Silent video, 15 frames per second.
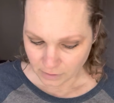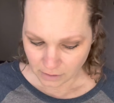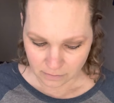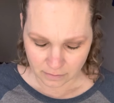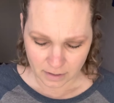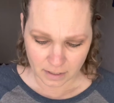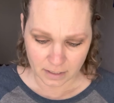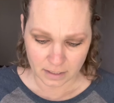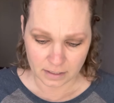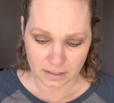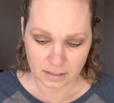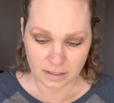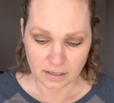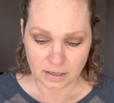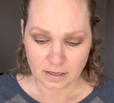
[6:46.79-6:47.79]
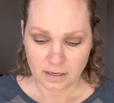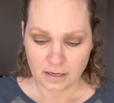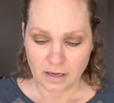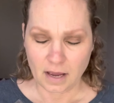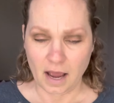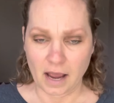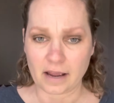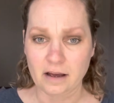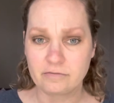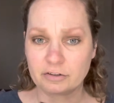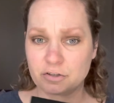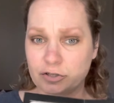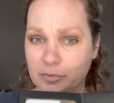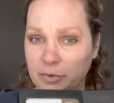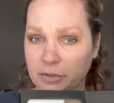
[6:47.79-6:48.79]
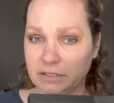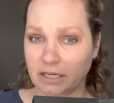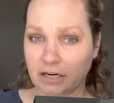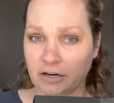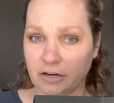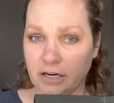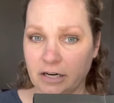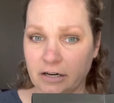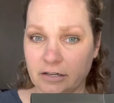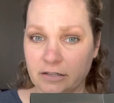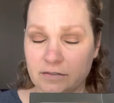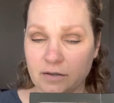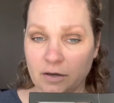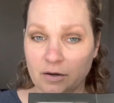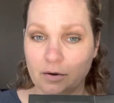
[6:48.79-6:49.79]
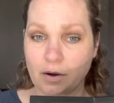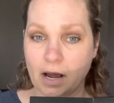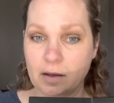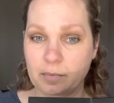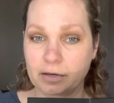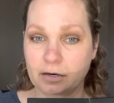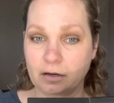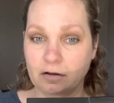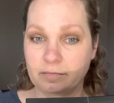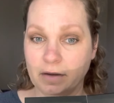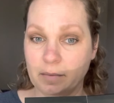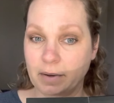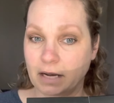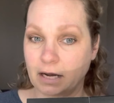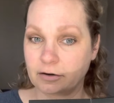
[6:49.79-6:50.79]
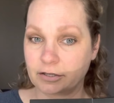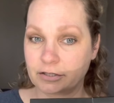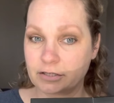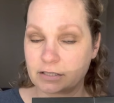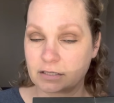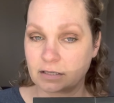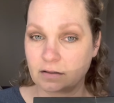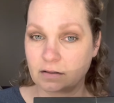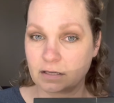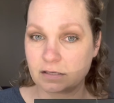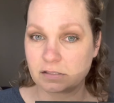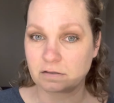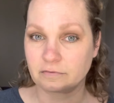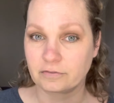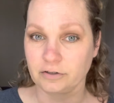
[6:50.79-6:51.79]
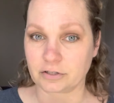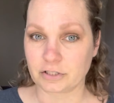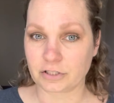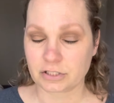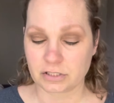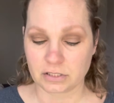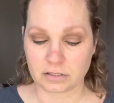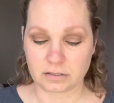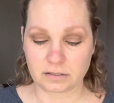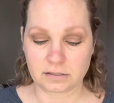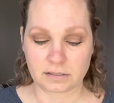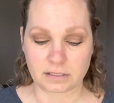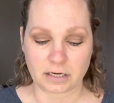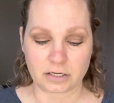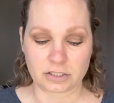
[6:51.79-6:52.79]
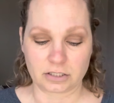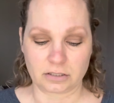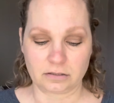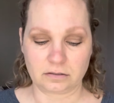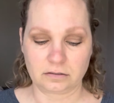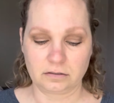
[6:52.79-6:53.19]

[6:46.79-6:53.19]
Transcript: Then I have a triple decker here. So I put all of my powders in this first section.